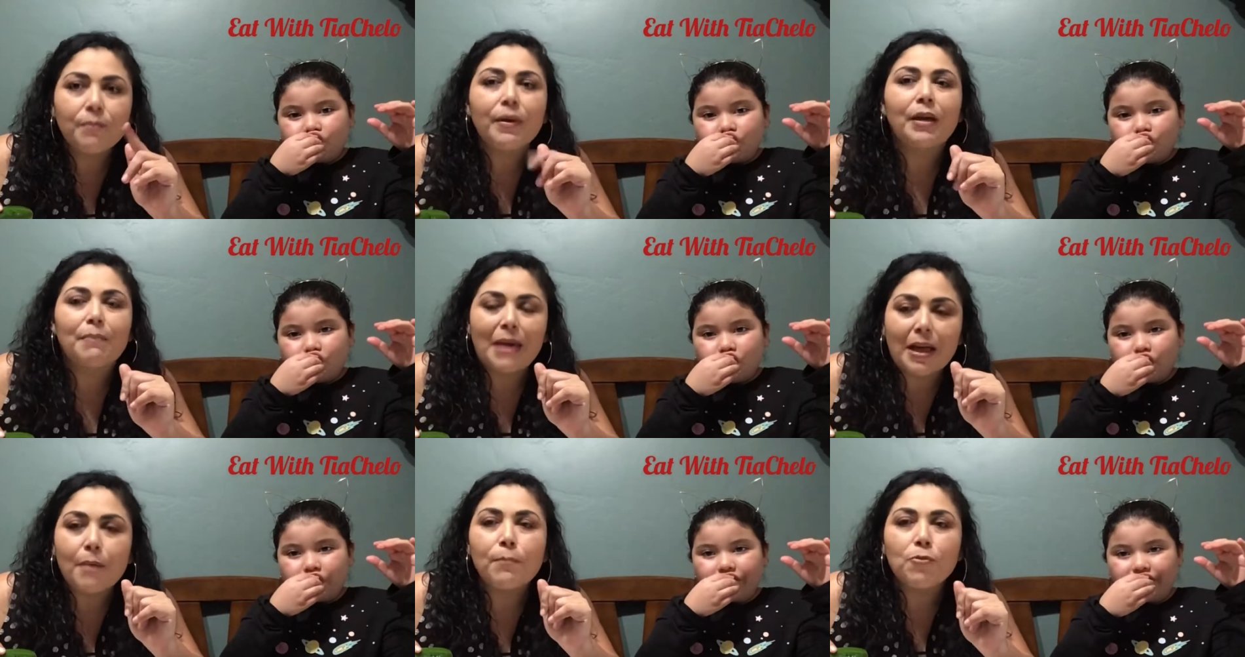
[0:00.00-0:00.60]

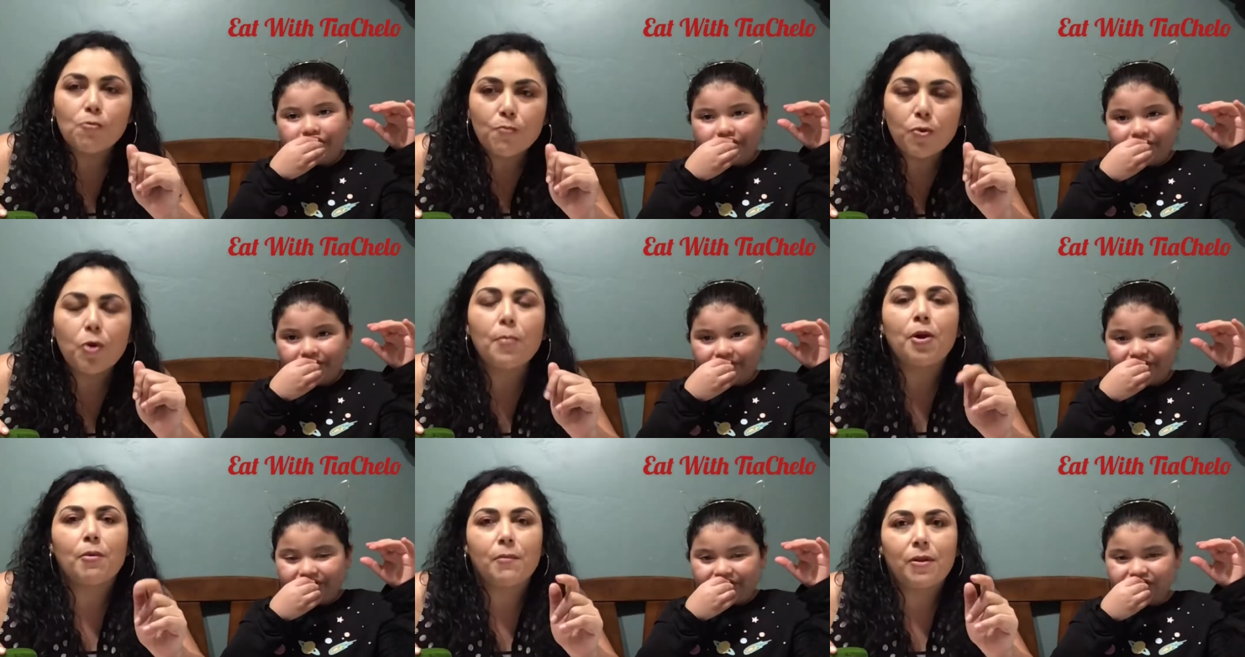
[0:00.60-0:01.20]
Speaker 1: make a
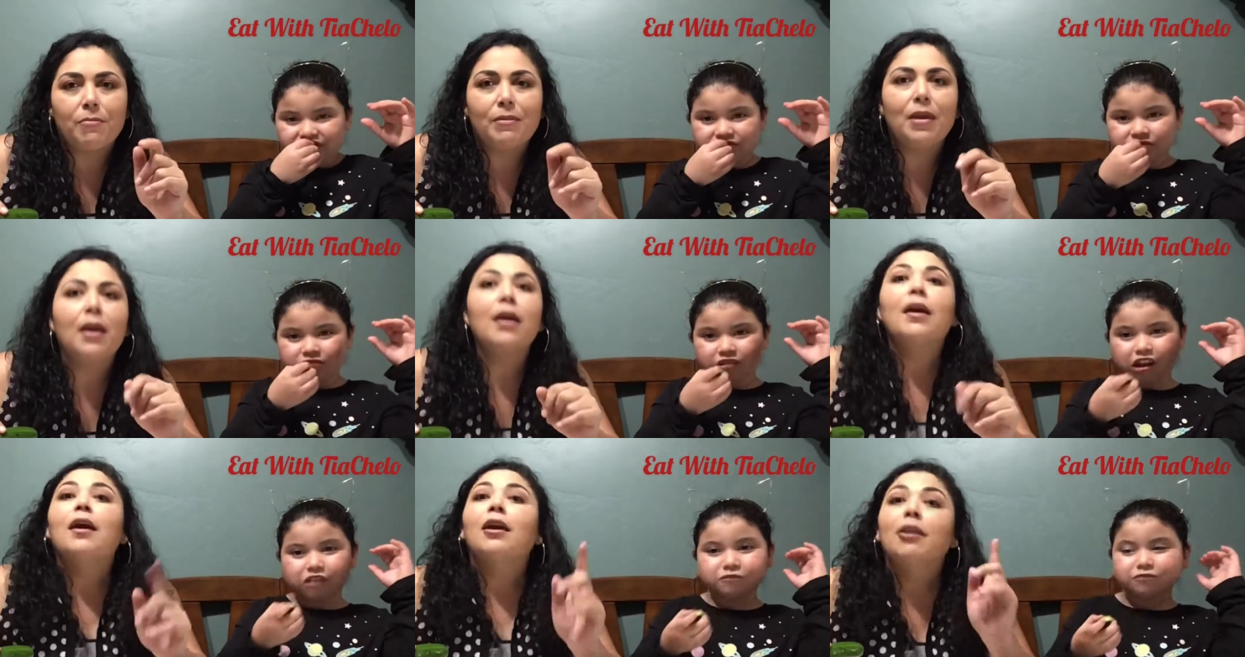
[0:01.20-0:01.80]
mukbang with
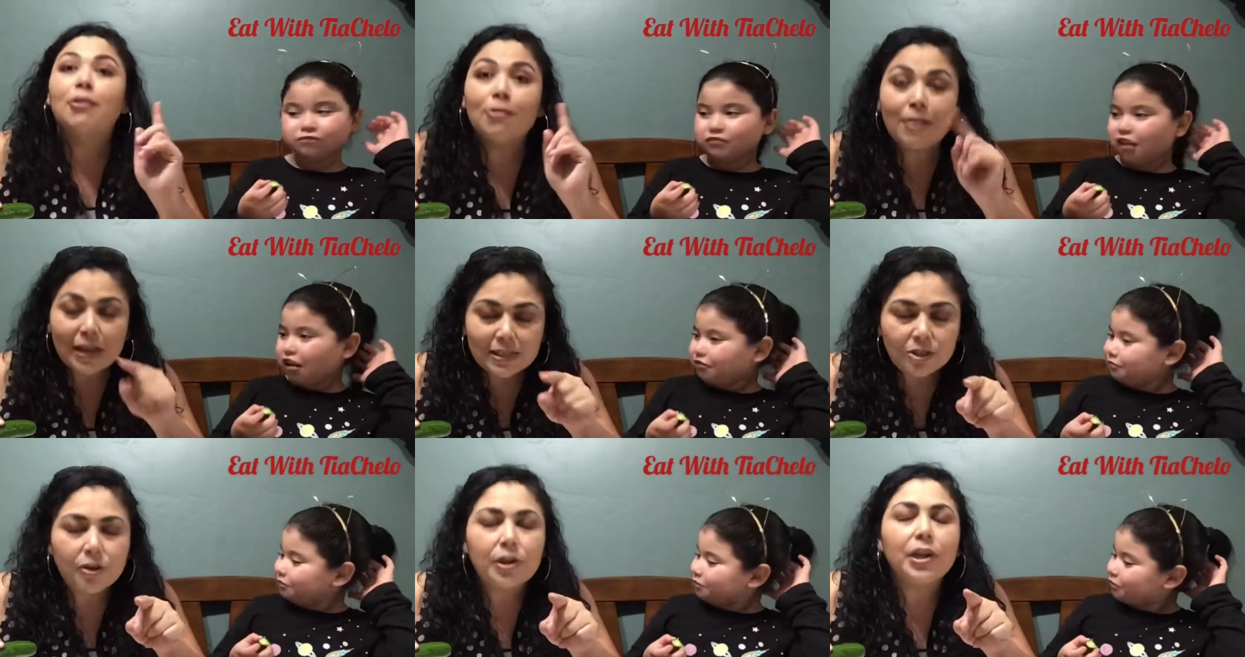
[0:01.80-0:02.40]
me. You
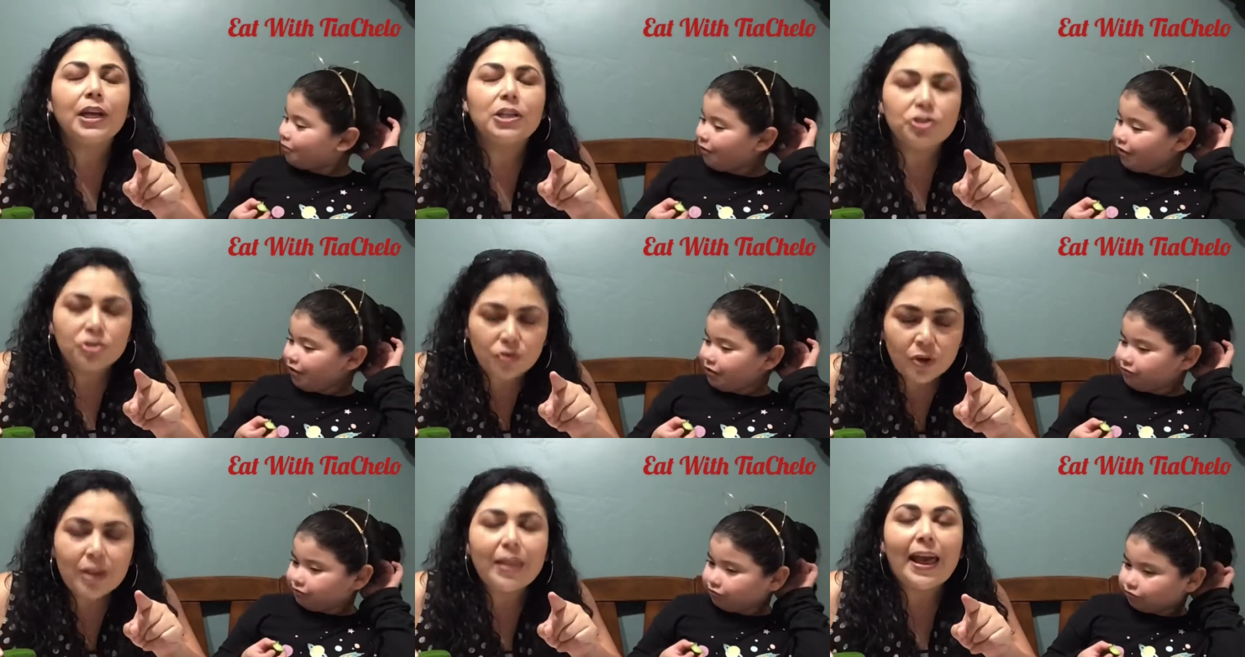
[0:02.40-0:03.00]
guys are gonna
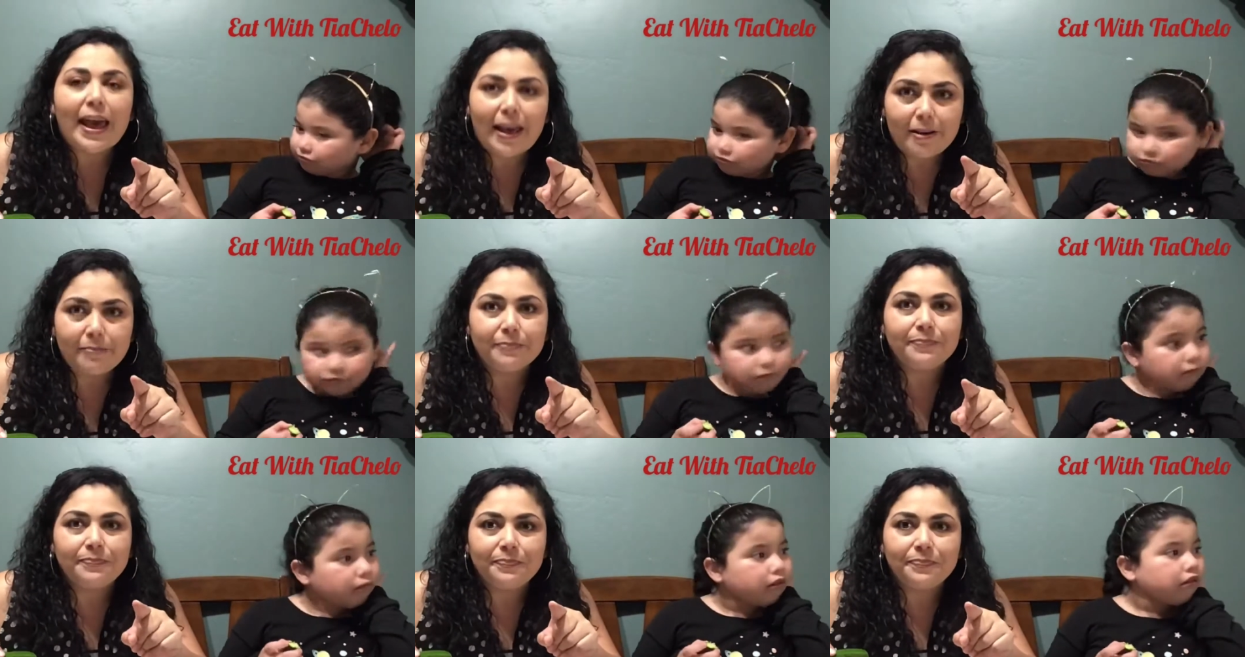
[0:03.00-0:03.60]
enjoy that.
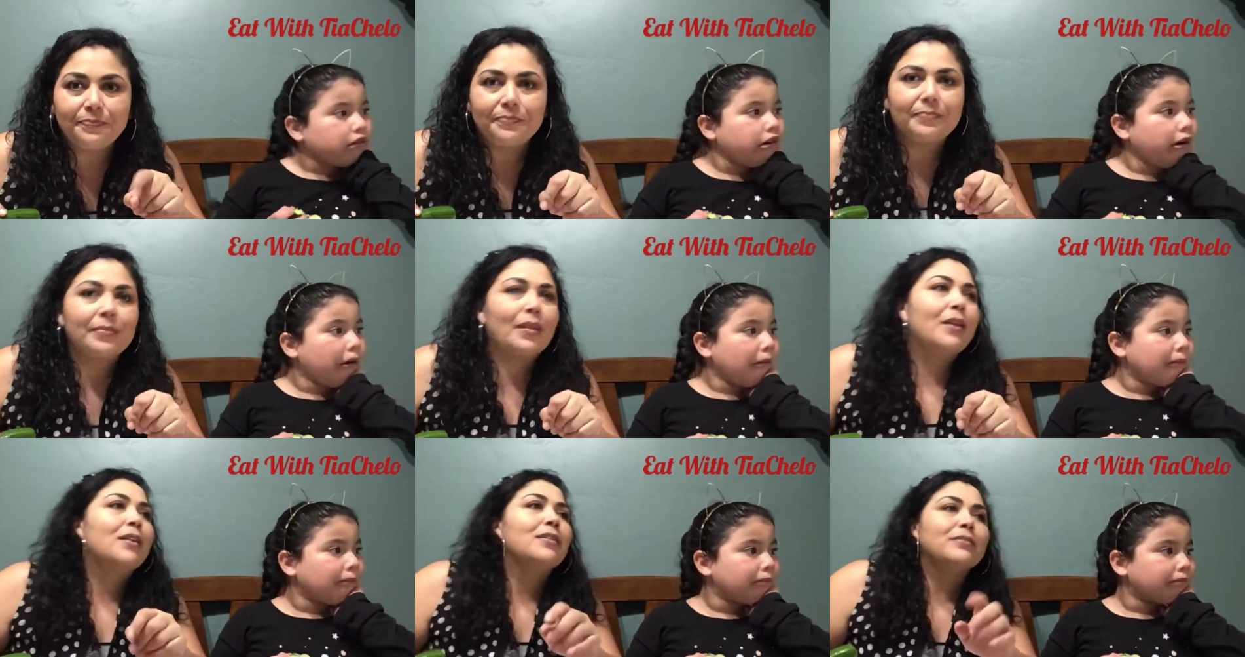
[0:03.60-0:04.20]

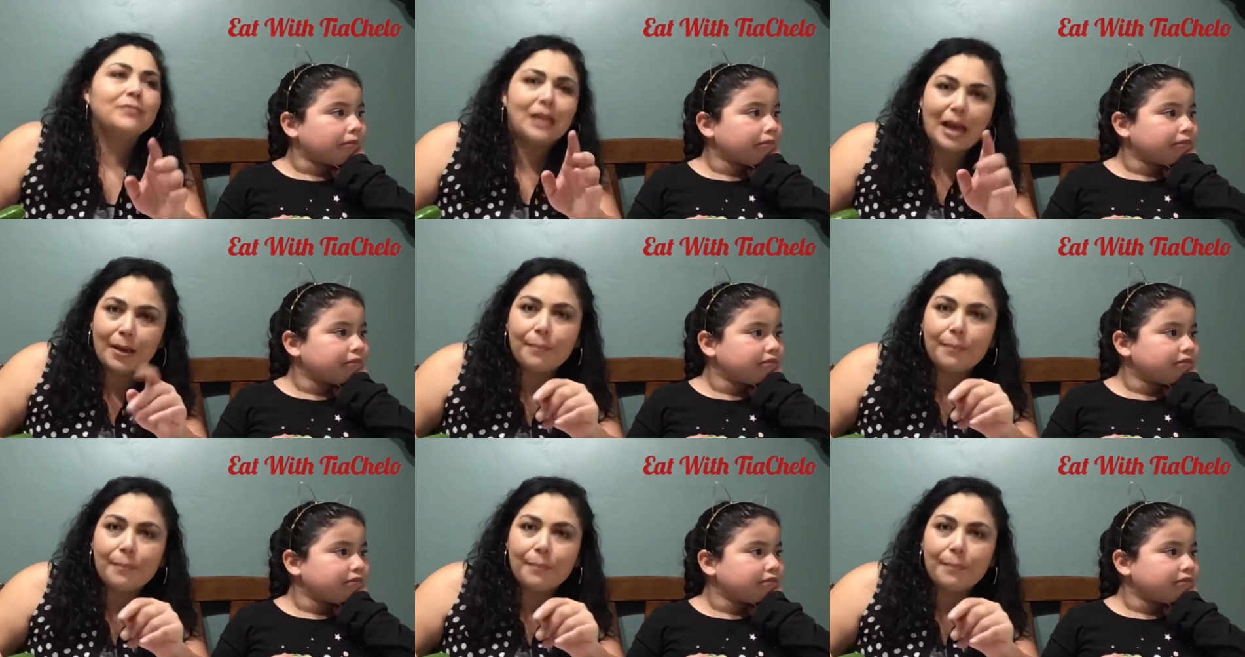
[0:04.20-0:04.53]
I